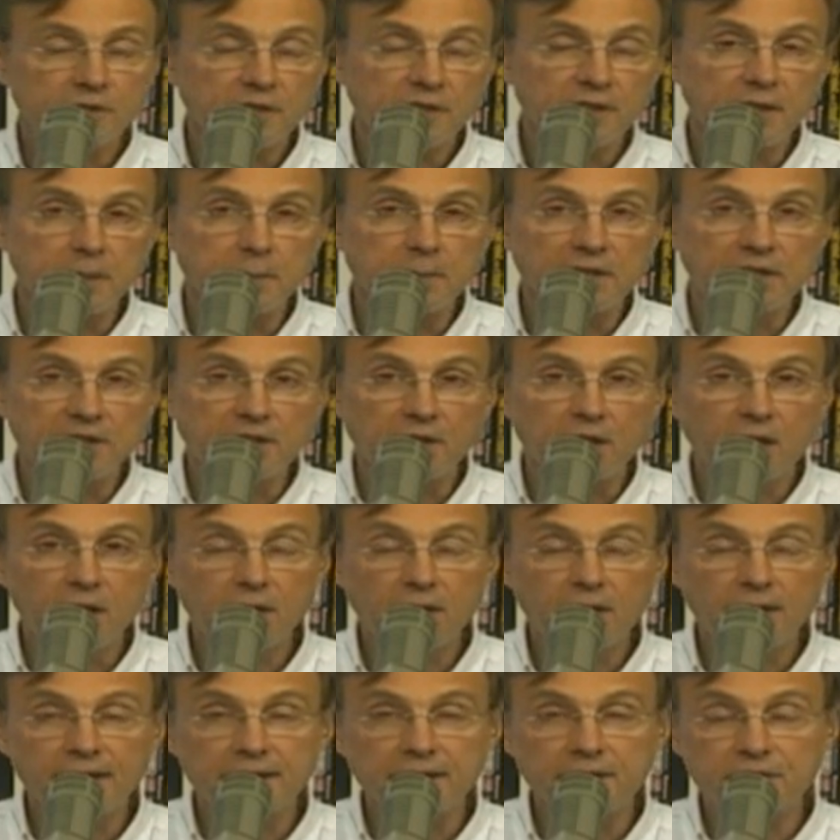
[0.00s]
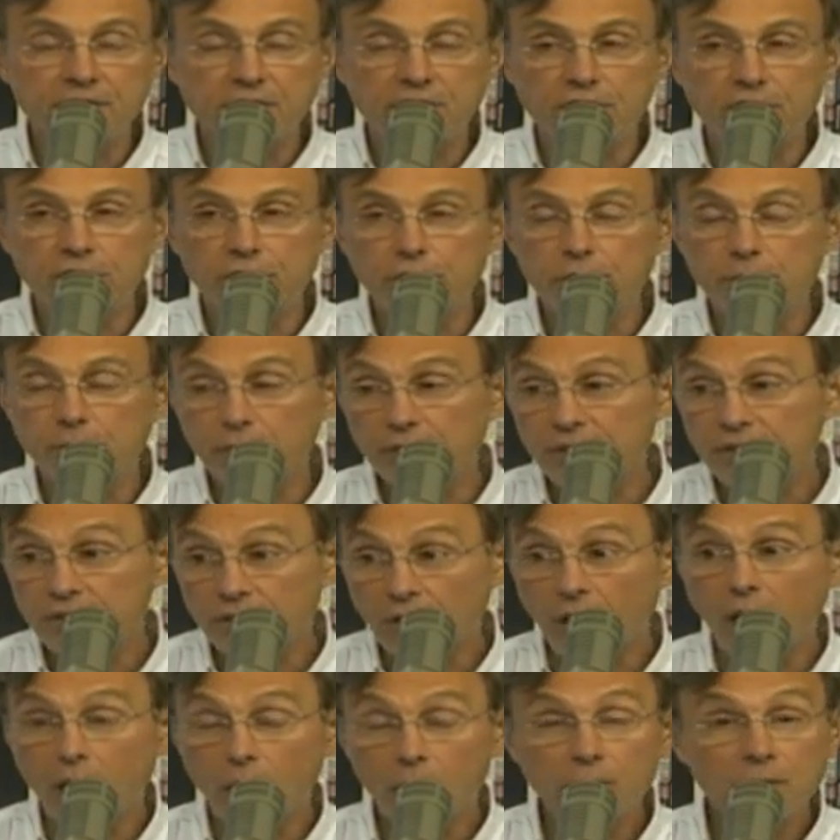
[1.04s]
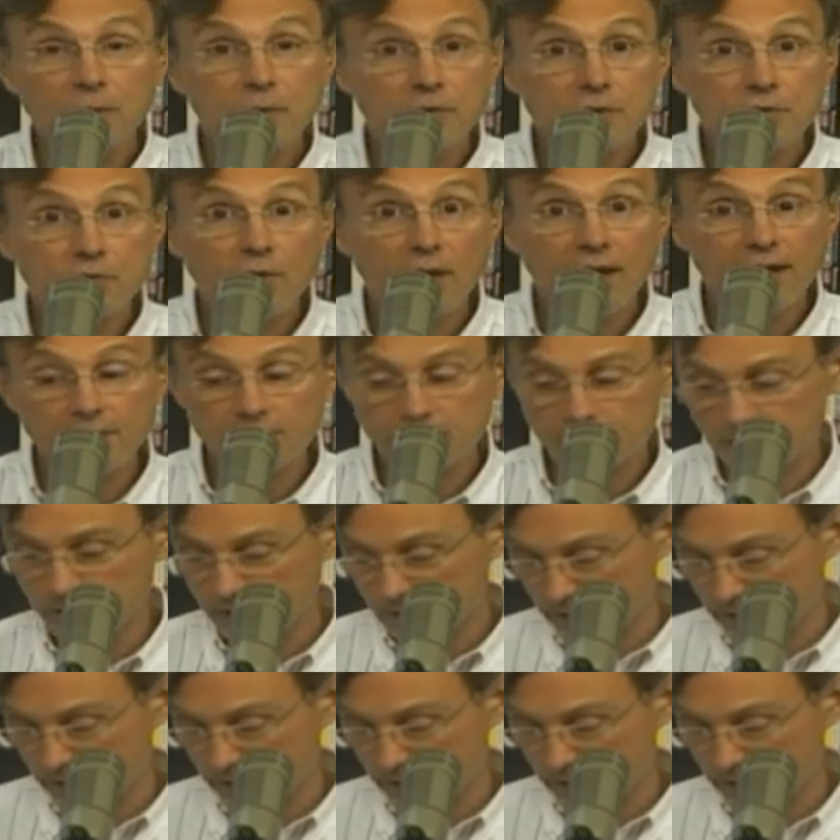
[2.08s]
tell anybody at the Heartland Institute, but Darwin was right.